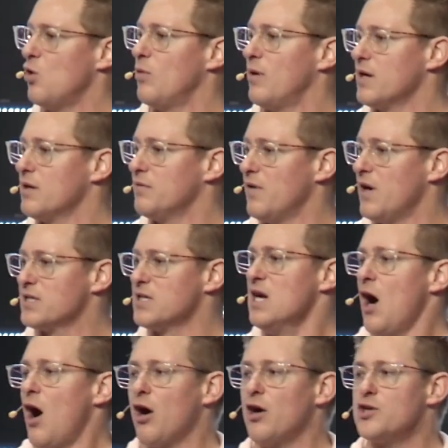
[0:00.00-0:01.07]
one of us
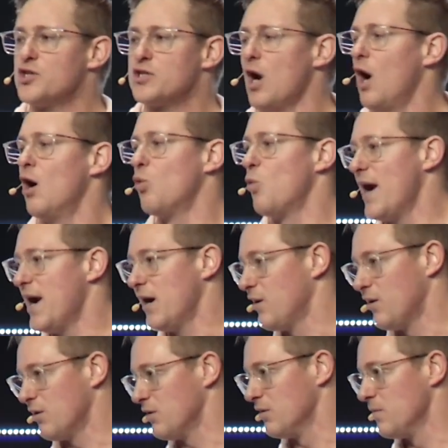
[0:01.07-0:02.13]
aren't just
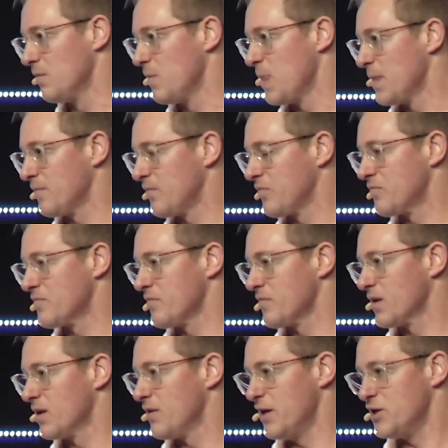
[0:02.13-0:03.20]
aware
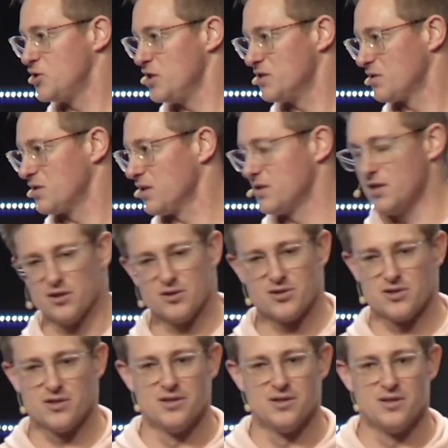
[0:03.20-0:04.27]
that Jesus
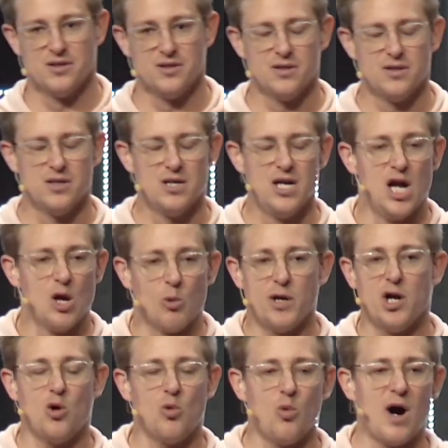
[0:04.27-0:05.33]
exists we
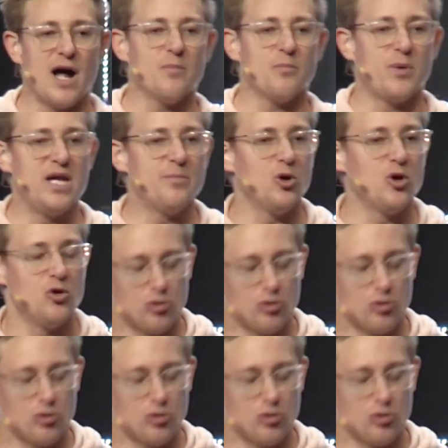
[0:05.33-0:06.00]
don't want people who